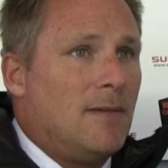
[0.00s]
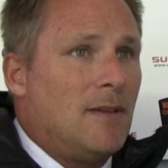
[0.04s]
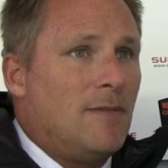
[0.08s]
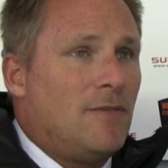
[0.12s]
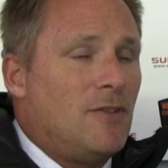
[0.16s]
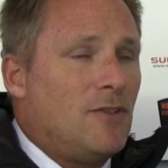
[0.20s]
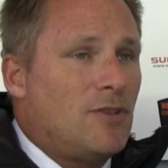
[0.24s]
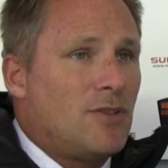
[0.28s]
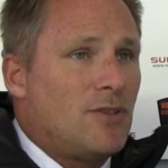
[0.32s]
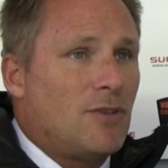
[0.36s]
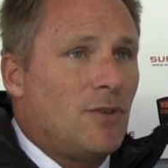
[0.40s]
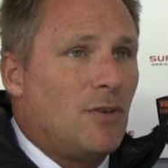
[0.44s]

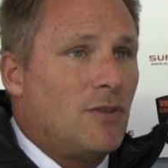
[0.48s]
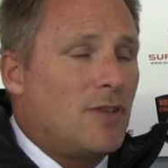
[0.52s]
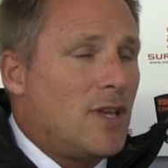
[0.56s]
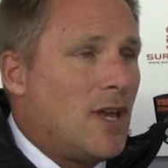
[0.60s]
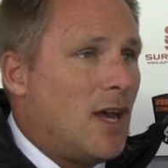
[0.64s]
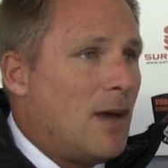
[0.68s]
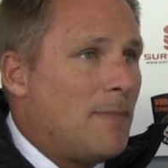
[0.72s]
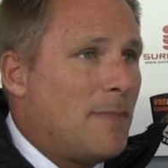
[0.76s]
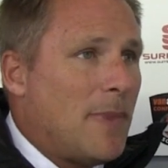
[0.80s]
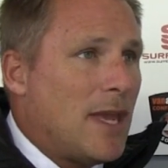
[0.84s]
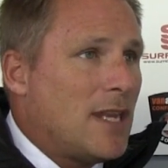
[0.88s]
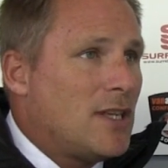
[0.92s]
If you saw that
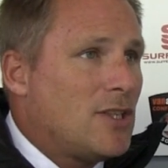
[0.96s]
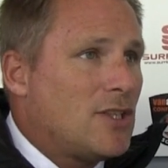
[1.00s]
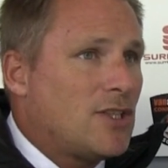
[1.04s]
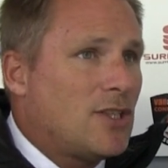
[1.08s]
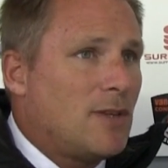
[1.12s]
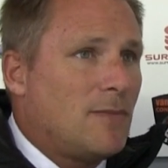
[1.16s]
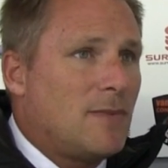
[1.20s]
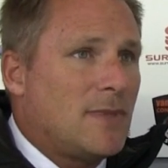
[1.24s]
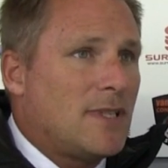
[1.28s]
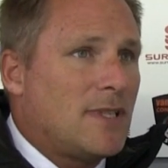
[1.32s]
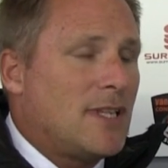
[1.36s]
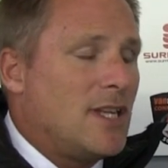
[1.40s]
our
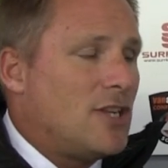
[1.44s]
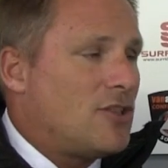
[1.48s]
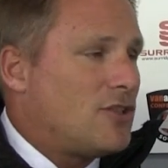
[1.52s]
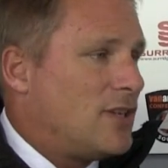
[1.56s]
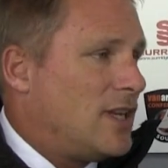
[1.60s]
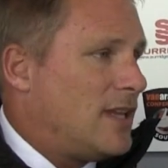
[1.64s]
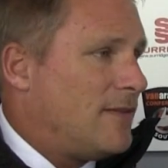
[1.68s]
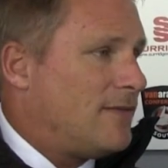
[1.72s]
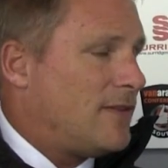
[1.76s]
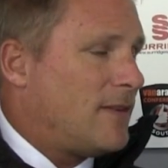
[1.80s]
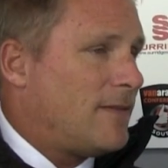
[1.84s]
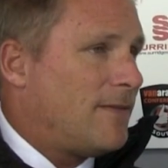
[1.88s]
bench, it was
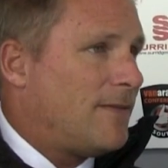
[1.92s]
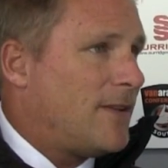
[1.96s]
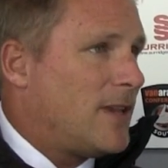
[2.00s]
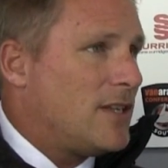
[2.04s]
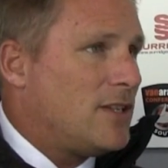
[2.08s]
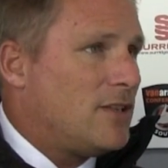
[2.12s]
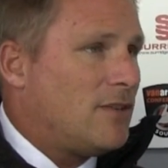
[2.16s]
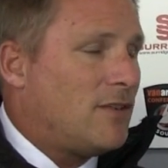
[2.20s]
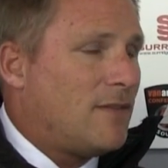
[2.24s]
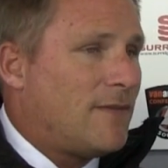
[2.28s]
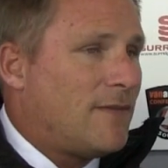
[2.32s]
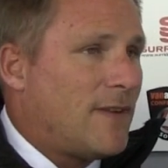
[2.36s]
literally if you're
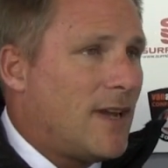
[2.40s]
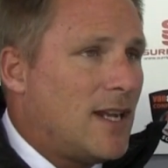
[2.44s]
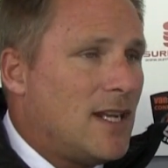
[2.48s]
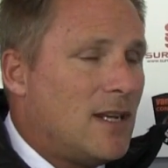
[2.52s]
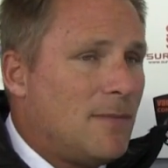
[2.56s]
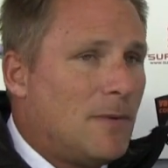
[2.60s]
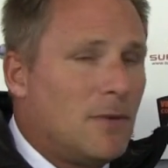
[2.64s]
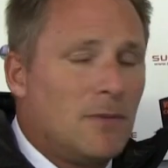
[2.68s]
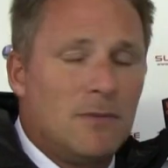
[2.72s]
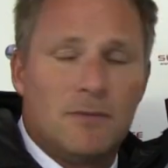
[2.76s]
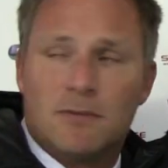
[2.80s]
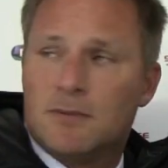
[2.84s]
fit, you're
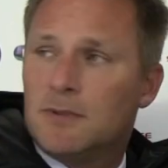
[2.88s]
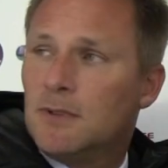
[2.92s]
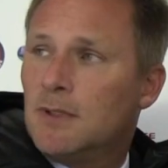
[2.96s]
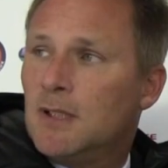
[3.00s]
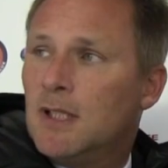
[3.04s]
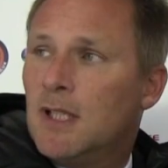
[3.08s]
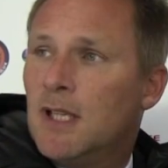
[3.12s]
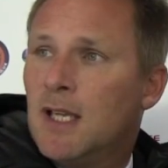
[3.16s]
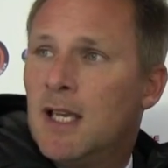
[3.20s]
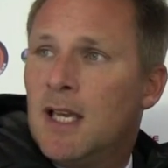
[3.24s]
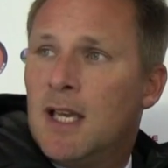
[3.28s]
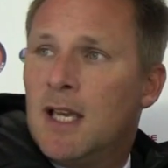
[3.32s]
available.
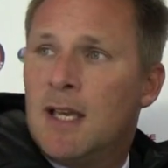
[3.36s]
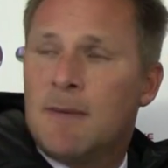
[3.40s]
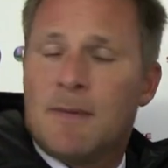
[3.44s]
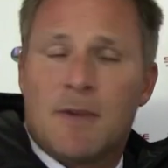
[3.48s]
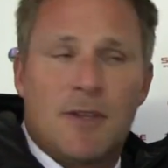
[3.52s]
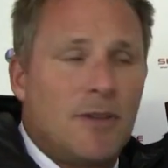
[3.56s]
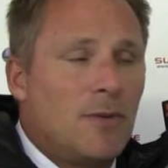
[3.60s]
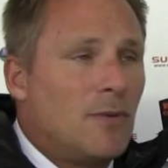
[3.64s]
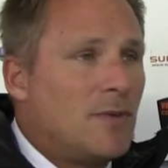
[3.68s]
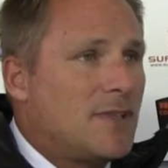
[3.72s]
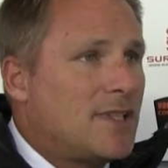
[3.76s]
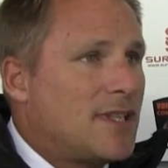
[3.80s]

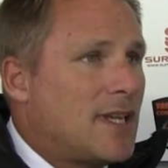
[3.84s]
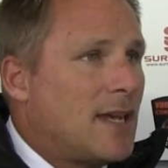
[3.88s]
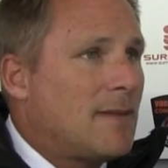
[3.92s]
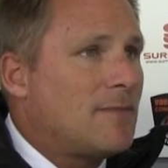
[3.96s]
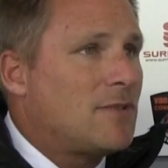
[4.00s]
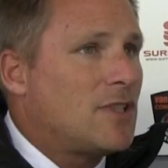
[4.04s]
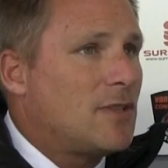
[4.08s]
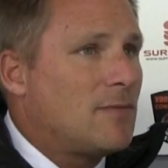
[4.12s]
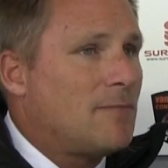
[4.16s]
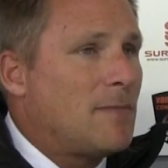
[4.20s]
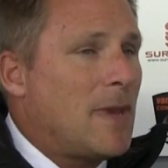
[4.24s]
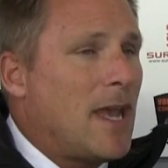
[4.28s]
I thought
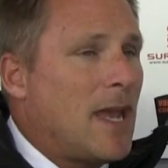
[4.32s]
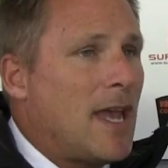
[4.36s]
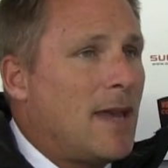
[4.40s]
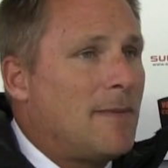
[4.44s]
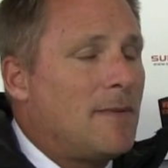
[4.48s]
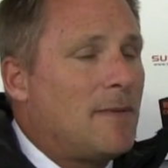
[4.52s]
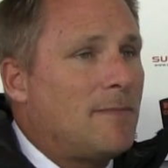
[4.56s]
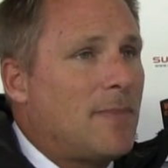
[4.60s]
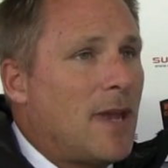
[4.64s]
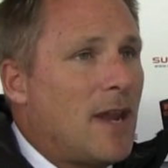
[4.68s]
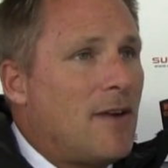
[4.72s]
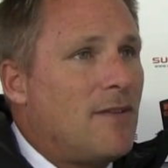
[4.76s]
Sam
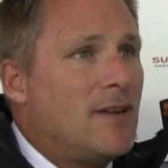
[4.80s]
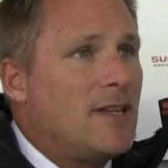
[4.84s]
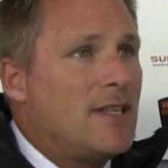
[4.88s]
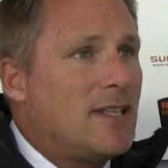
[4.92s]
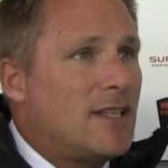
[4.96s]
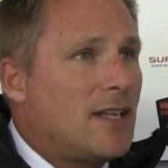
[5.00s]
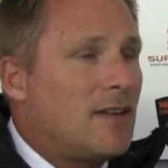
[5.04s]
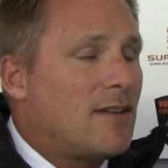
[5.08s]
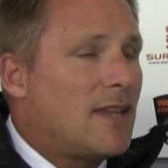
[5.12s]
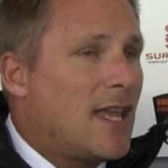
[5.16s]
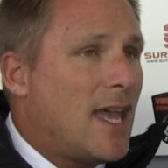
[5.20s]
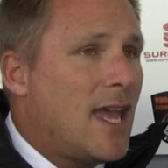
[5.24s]
Shabam and Perry
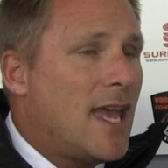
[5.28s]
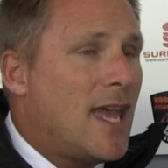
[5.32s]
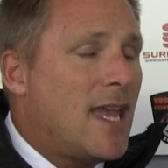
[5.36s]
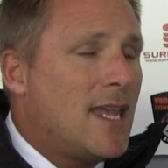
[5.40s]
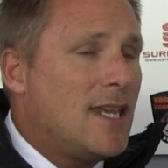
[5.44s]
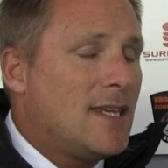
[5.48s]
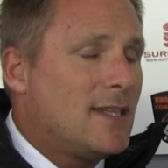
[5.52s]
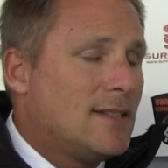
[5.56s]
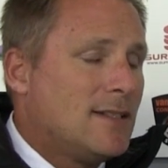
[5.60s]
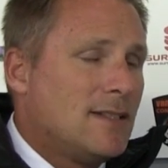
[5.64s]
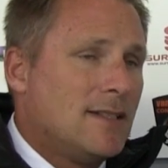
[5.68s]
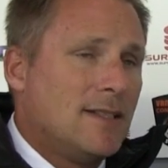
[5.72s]
did
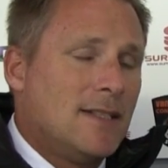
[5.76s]
okay.